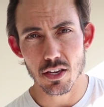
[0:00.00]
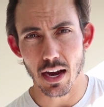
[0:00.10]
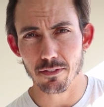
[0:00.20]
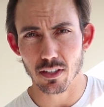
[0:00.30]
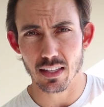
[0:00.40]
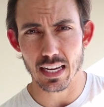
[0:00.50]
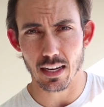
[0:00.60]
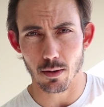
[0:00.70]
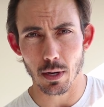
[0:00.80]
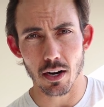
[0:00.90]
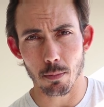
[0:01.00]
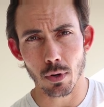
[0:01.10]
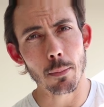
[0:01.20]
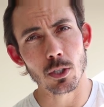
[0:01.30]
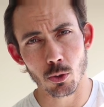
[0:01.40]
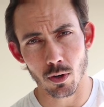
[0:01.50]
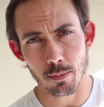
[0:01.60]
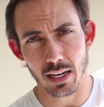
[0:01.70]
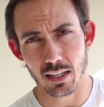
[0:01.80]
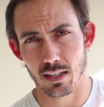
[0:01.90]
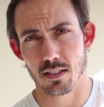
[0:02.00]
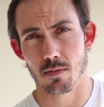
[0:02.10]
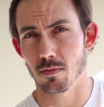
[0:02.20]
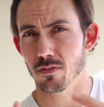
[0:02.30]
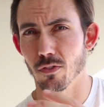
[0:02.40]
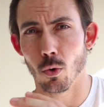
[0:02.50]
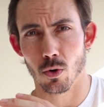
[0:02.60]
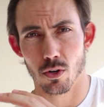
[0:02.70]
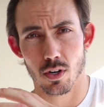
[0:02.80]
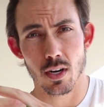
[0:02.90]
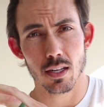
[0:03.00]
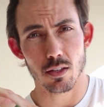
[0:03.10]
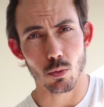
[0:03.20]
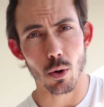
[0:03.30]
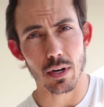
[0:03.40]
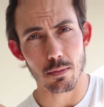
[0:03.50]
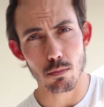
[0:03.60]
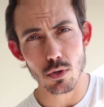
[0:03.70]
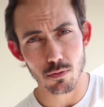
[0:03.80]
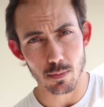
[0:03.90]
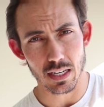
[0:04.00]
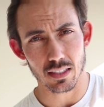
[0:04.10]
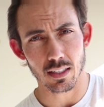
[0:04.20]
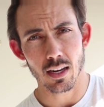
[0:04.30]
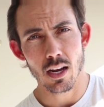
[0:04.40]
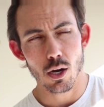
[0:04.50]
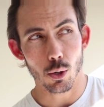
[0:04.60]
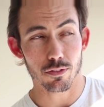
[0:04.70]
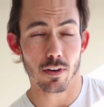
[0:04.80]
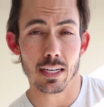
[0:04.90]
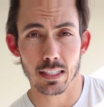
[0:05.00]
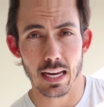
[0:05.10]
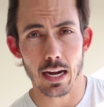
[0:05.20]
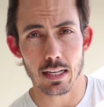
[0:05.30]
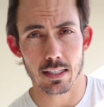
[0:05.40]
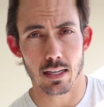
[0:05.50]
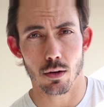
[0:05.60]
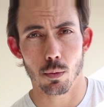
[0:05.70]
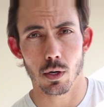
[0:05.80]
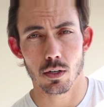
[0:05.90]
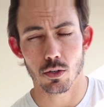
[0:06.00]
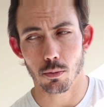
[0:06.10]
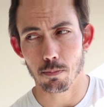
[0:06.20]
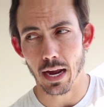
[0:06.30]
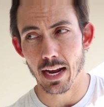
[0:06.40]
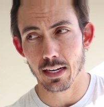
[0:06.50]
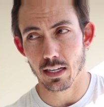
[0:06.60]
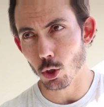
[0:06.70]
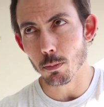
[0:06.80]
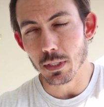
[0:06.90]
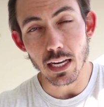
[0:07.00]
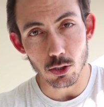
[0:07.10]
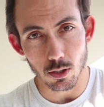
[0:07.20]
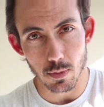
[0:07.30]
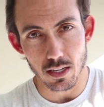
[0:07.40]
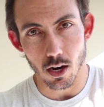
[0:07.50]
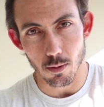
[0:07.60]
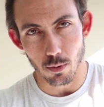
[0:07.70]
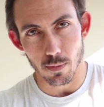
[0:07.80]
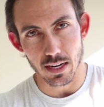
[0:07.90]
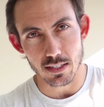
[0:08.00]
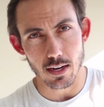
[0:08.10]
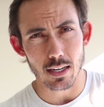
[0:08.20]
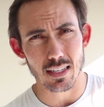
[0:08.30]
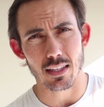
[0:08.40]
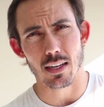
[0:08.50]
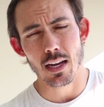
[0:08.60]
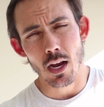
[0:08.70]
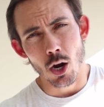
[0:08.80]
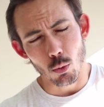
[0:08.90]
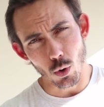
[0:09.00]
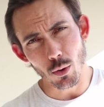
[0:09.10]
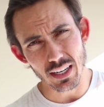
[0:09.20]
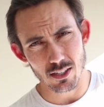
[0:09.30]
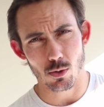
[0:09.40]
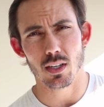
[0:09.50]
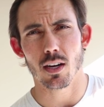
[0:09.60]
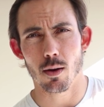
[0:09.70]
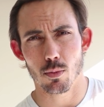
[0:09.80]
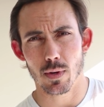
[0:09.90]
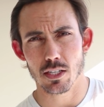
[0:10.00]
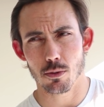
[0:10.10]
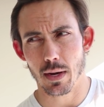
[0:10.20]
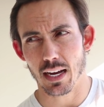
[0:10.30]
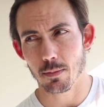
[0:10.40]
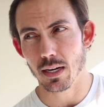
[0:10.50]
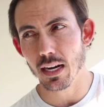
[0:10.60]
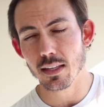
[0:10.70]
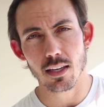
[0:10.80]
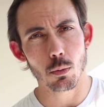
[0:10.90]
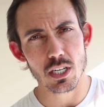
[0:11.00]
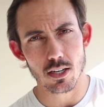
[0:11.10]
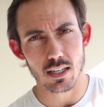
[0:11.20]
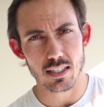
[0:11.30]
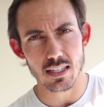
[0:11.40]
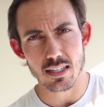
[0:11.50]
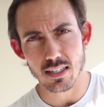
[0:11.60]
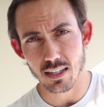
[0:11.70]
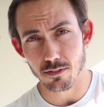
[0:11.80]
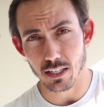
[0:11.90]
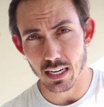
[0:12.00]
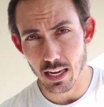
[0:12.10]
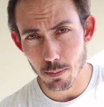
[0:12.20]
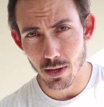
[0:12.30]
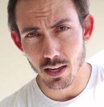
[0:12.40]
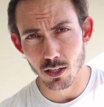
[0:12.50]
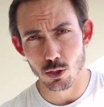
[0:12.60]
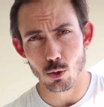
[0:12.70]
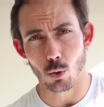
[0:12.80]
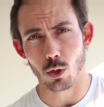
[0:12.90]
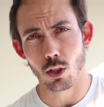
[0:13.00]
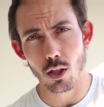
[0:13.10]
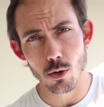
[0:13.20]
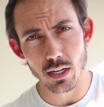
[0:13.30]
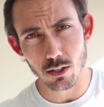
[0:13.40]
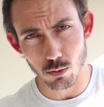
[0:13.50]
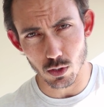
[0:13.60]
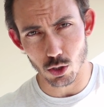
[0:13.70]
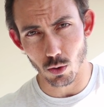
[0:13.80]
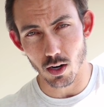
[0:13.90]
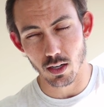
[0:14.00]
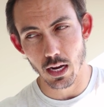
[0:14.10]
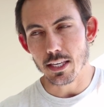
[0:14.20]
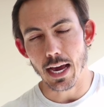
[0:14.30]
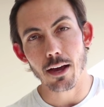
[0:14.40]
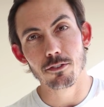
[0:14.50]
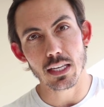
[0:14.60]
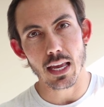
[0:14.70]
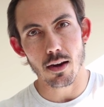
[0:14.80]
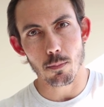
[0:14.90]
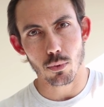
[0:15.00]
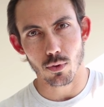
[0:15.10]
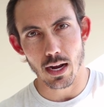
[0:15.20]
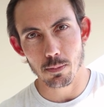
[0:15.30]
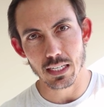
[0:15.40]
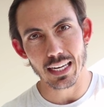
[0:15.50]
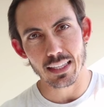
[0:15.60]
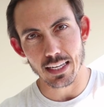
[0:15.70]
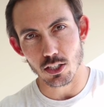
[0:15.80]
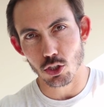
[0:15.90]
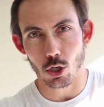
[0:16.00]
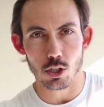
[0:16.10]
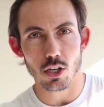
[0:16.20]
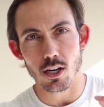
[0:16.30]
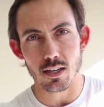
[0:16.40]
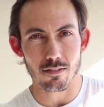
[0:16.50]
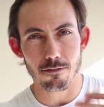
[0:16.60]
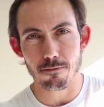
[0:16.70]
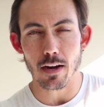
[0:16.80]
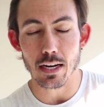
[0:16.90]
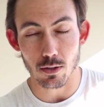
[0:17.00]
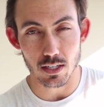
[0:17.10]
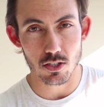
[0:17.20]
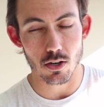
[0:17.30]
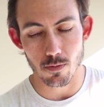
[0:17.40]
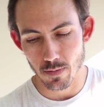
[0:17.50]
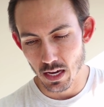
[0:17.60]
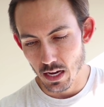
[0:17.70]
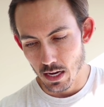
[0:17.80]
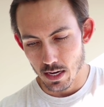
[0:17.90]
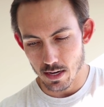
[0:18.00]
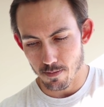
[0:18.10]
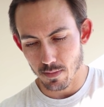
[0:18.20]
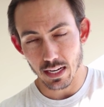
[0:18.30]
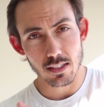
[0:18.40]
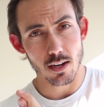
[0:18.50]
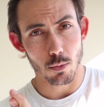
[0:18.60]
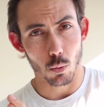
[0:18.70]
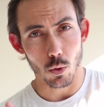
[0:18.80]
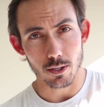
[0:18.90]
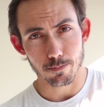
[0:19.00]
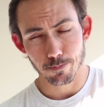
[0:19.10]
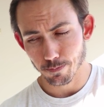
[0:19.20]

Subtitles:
You have to think about a preparatory mechanism for the rowing movement, or frankly, anything where your back could potentially be compromised. Not saying that rowing is going to compromise your back, but anything where you're gonna see a significant hip hinge or loading through the trunk, you have to get prepped and get things turned on and firing. So that's number one.